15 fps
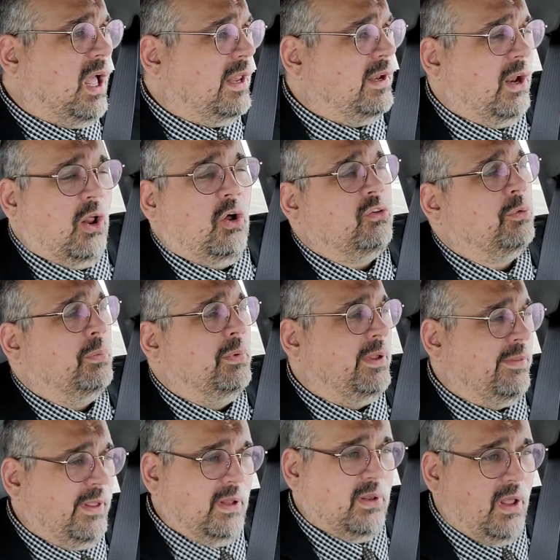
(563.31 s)
and then ultimately
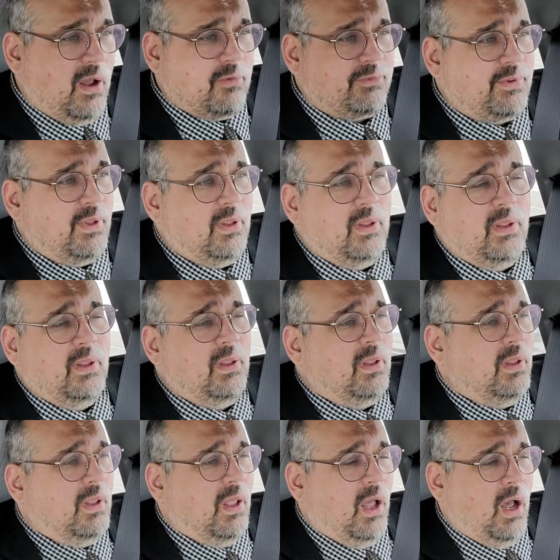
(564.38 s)
they left.
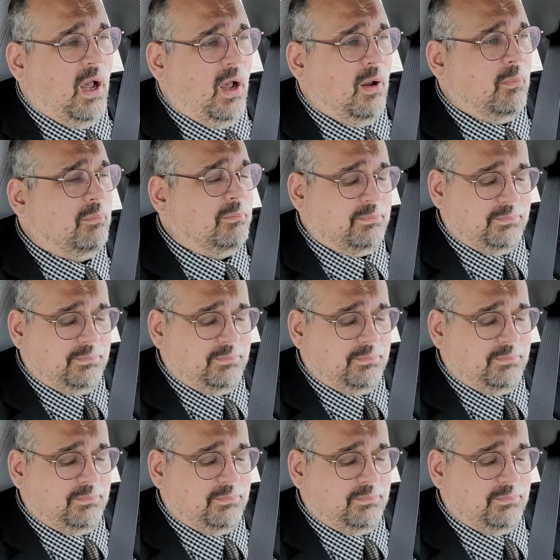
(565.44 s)
Um,